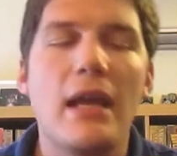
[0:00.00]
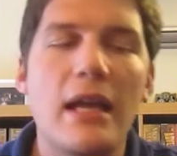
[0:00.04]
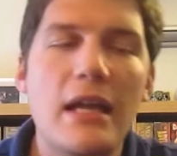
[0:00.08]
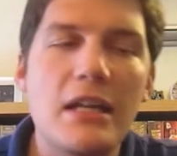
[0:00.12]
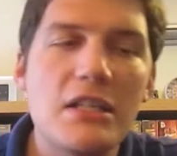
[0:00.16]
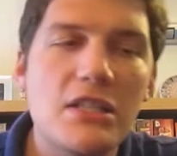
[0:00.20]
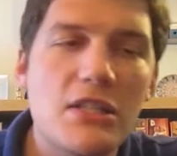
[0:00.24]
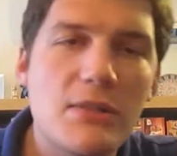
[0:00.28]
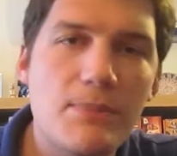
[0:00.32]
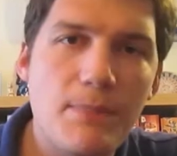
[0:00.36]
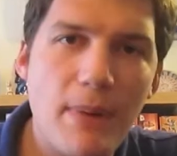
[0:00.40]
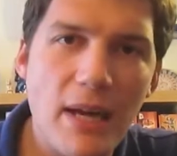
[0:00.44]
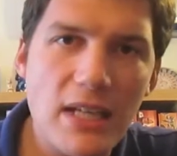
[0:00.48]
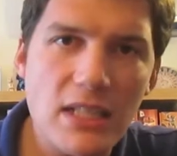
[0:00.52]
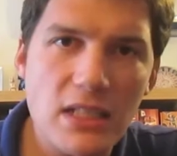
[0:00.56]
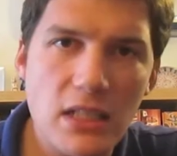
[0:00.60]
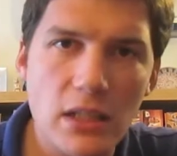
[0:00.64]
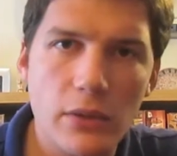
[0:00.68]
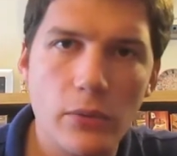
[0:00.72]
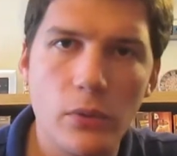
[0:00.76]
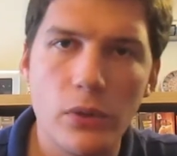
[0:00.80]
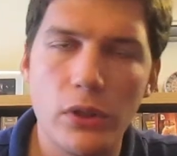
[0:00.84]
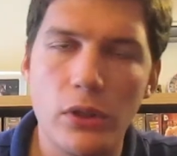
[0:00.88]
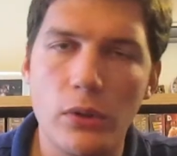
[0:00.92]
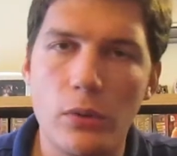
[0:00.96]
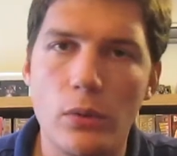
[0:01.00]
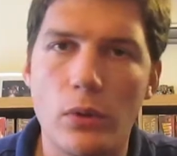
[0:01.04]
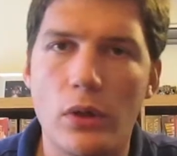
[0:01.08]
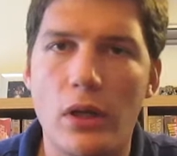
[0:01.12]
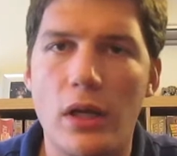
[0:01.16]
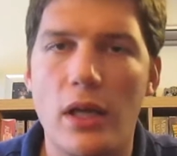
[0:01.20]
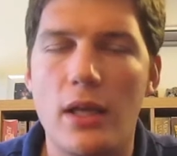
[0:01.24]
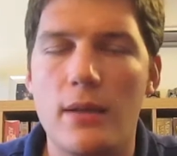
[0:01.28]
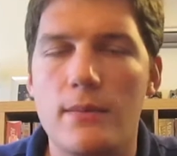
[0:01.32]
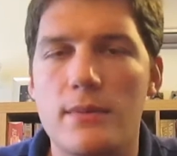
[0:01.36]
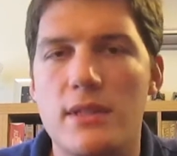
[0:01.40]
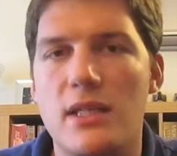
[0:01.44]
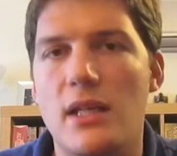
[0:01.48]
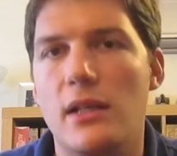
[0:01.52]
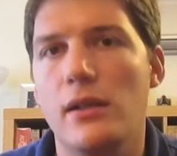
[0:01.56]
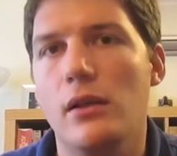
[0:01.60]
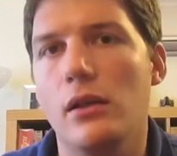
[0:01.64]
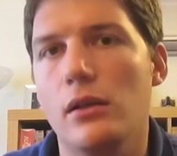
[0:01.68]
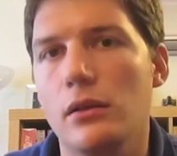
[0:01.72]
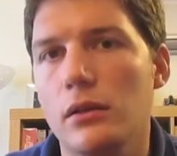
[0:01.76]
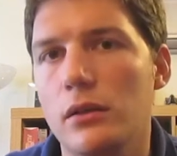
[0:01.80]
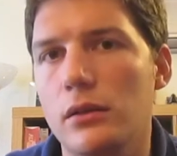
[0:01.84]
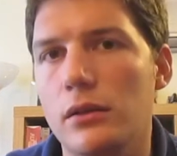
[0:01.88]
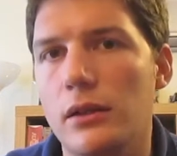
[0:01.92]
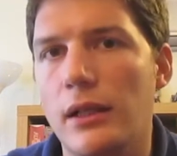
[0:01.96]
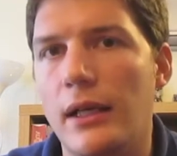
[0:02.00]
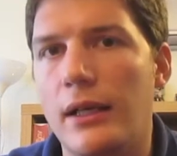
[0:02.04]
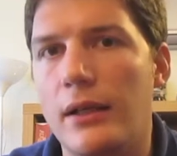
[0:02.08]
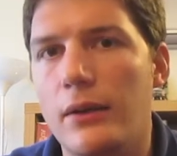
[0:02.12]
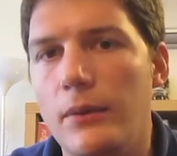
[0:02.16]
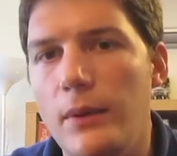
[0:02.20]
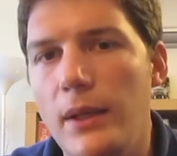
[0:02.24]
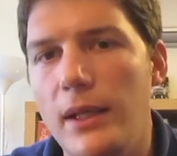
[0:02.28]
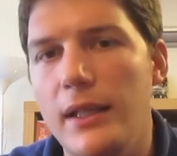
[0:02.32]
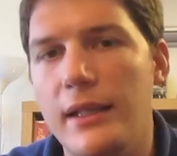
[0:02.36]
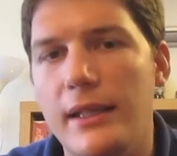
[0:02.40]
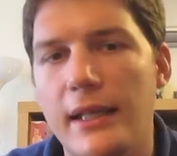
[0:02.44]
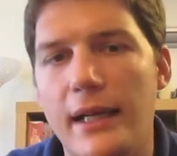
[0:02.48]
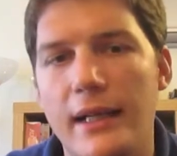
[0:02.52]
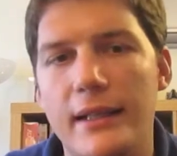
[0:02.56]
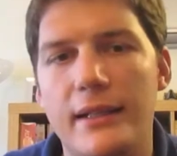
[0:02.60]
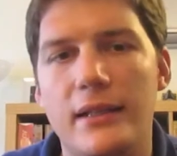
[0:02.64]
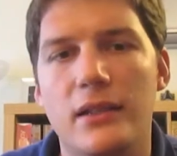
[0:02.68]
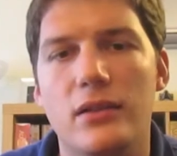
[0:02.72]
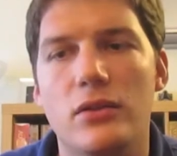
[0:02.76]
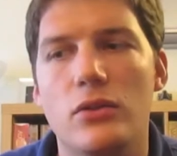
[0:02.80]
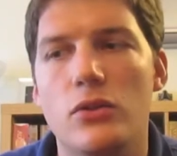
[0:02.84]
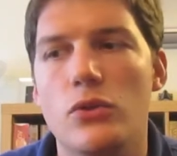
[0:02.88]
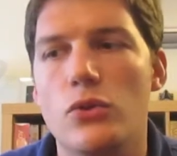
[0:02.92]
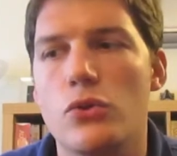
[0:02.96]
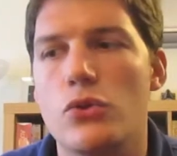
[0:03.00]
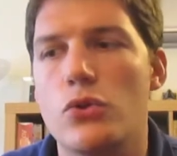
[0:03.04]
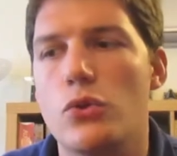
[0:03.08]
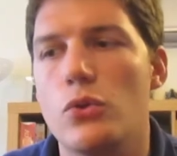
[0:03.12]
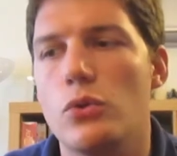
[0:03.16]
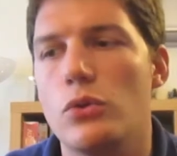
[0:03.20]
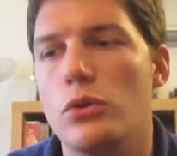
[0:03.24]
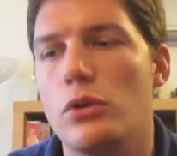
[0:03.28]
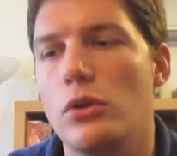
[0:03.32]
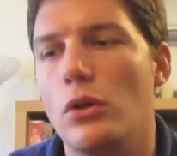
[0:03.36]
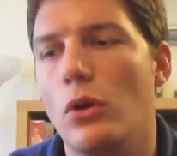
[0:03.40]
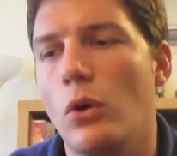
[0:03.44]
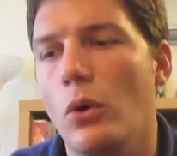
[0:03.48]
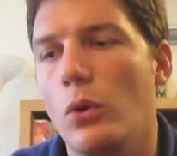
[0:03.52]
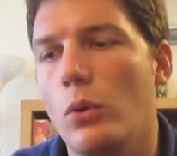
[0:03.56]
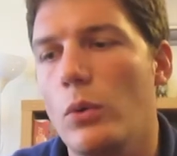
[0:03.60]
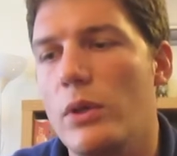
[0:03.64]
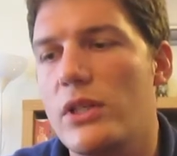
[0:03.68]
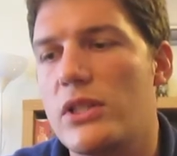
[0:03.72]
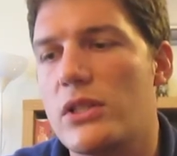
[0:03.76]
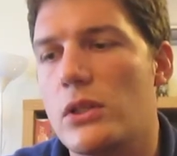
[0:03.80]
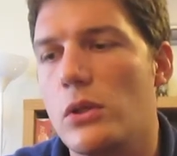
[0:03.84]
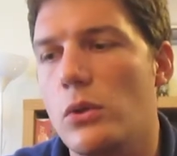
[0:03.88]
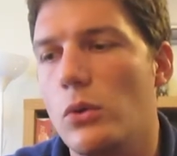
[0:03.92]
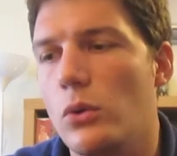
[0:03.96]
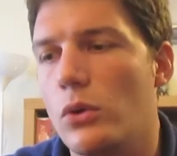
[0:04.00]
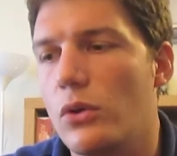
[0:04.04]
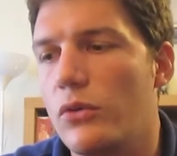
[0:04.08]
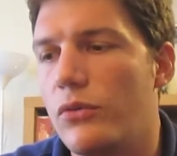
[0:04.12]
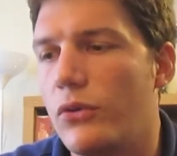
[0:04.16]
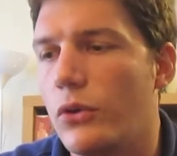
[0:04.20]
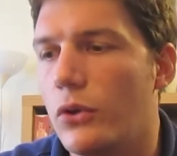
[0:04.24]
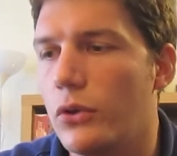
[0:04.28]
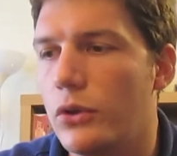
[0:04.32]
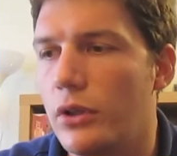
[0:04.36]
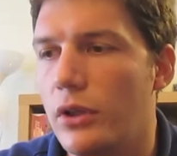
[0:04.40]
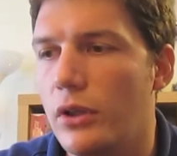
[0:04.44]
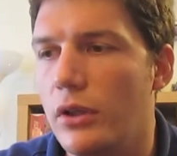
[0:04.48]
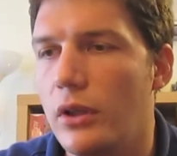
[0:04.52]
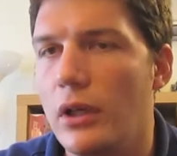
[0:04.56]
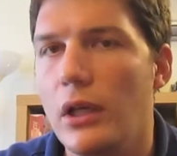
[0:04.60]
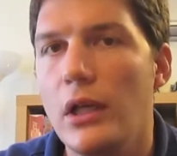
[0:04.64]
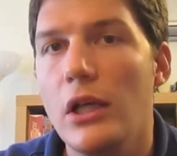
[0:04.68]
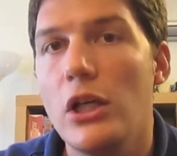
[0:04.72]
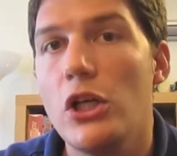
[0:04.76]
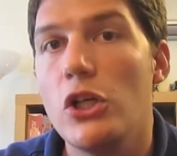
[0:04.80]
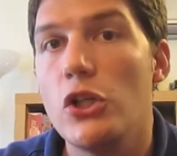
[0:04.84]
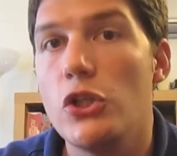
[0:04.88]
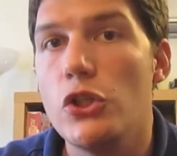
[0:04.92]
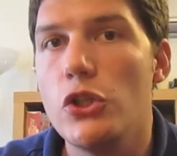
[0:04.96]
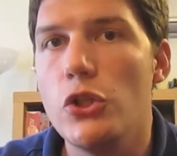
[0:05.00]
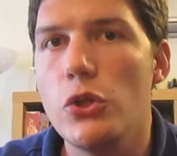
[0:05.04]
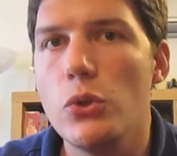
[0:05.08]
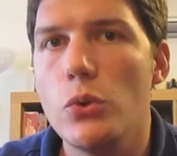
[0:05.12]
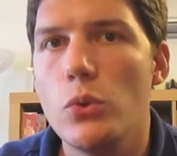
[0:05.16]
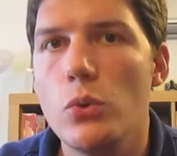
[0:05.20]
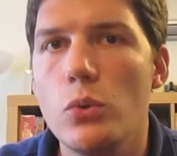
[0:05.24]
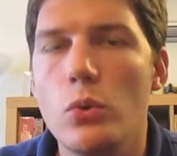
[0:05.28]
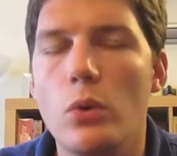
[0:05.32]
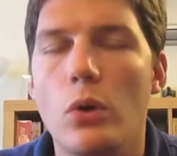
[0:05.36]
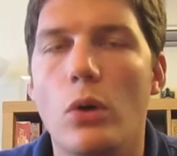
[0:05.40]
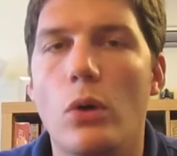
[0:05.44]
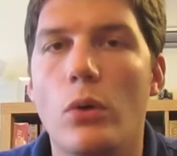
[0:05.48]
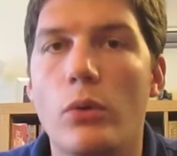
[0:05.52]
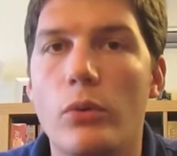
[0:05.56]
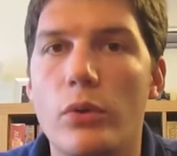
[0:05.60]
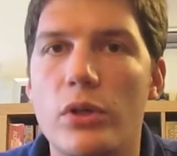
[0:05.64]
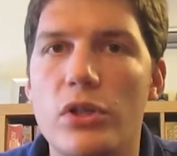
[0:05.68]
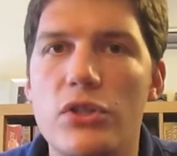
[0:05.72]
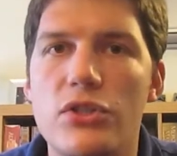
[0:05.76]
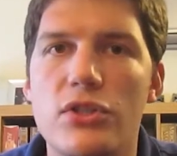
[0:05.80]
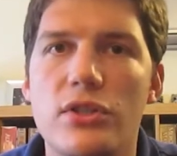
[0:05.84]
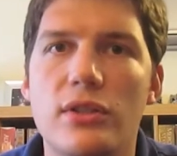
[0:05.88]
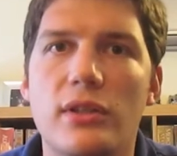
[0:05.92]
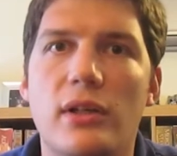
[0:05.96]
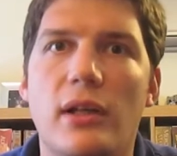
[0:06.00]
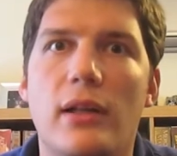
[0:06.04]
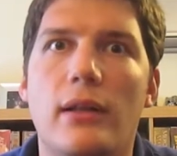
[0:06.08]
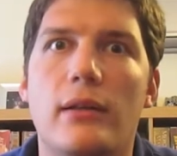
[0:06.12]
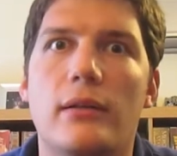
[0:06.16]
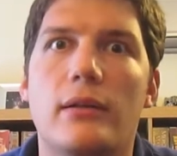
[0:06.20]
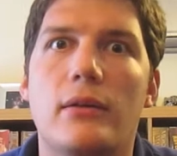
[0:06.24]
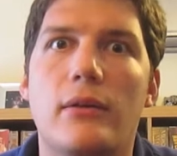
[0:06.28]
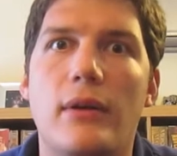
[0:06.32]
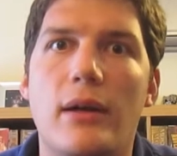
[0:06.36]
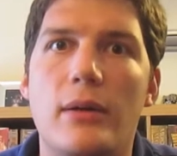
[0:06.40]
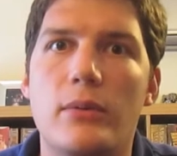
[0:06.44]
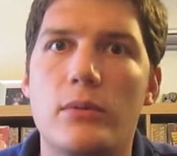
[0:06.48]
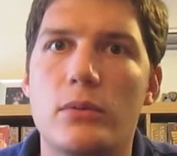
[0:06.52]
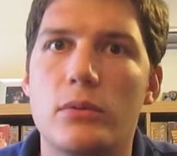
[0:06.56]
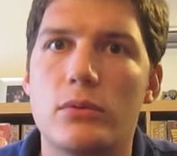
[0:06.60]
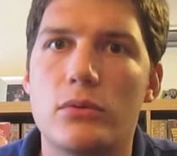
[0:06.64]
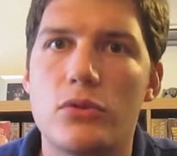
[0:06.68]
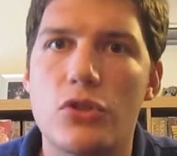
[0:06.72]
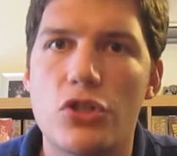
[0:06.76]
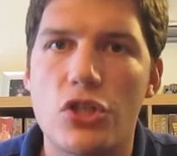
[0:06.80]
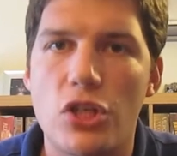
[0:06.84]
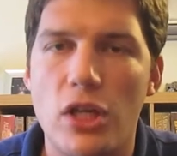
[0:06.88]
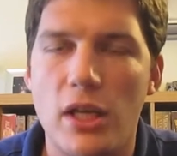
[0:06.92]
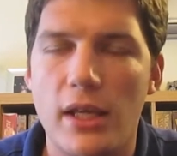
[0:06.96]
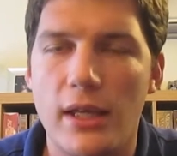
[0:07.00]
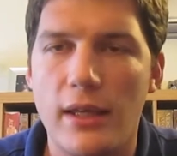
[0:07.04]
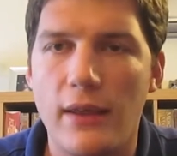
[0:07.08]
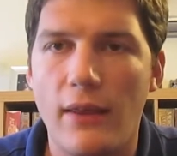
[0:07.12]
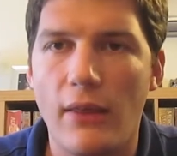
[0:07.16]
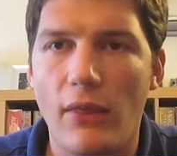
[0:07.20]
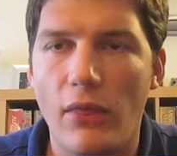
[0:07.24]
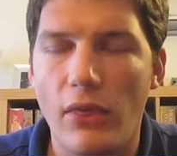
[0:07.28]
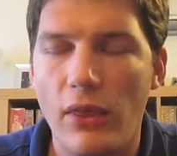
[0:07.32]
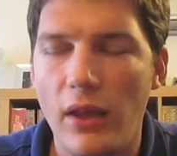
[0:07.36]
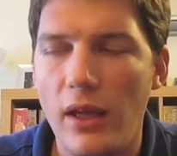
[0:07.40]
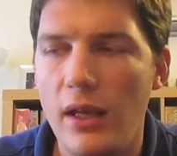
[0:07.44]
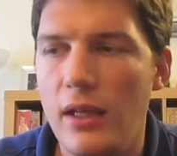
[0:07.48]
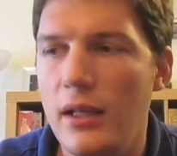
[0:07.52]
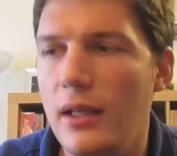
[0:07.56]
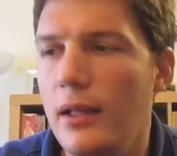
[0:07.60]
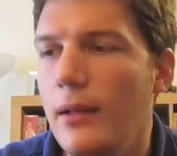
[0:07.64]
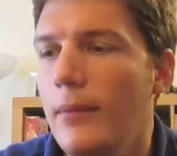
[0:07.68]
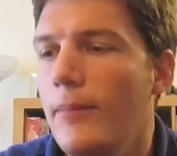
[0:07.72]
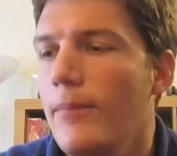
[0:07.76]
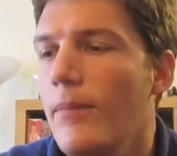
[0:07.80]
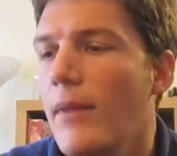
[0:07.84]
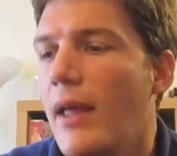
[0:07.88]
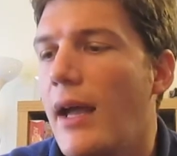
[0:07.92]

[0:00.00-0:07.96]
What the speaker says: Especially with Eurogames, I don't agree that you should always look for the new, original, ground-shaking thing.